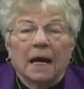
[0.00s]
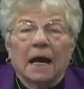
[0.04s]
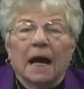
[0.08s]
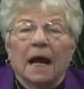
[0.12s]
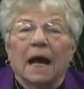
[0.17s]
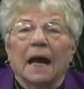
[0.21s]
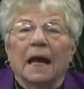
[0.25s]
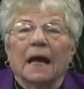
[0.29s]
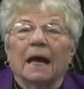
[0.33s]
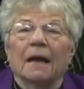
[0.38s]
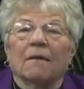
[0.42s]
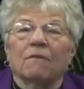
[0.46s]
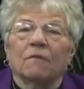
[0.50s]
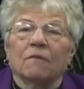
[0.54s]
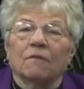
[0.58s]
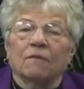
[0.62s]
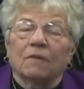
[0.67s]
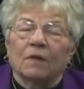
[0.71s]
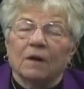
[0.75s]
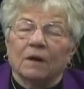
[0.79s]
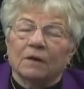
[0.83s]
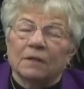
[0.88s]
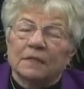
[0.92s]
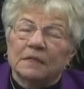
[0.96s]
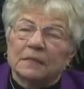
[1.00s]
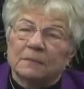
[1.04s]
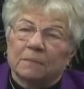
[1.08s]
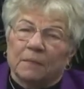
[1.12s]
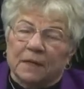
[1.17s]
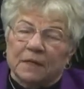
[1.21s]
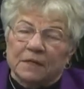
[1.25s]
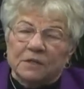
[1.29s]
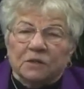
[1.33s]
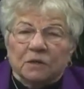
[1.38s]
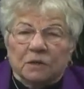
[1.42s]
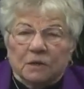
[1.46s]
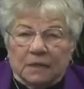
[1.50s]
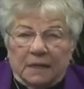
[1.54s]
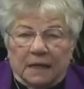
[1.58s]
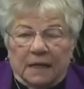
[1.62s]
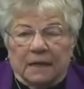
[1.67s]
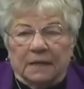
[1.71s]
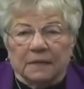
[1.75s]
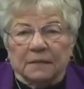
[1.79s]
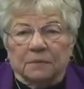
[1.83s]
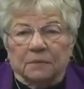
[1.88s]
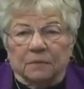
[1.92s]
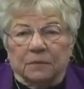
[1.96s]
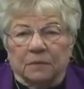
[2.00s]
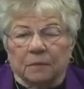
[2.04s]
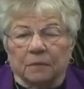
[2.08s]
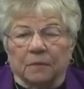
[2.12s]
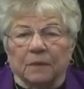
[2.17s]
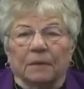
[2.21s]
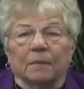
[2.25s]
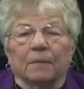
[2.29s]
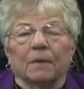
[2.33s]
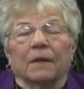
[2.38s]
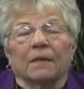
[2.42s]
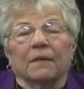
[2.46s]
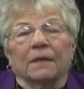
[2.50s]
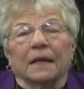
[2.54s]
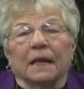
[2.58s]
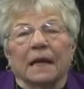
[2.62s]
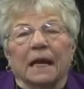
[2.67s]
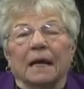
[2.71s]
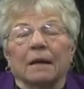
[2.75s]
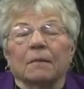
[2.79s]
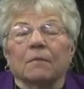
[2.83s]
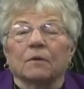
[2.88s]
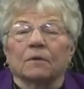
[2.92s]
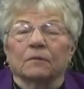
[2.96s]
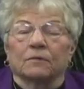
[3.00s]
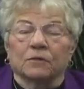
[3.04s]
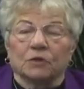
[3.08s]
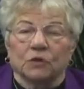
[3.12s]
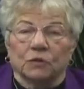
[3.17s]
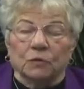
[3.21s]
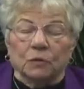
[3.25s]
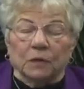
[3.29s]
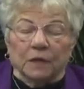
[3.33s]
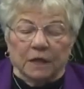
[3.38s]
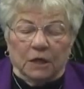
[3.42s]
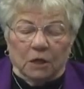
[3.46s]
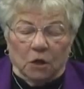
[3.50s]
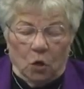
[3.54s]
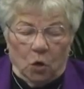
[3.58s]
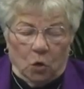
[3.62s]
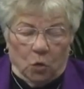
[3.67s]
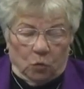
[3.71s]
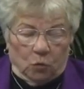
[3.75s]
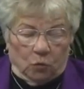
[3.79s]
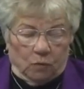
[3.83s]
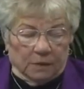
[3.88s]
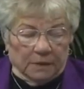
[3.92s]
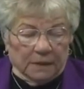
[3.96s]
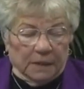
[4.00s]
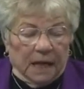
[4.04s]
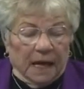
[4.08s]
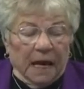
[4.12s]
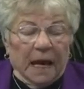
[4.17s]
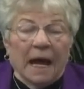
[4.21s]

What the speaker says: I have a very special guest with me by the name of Julie Combs.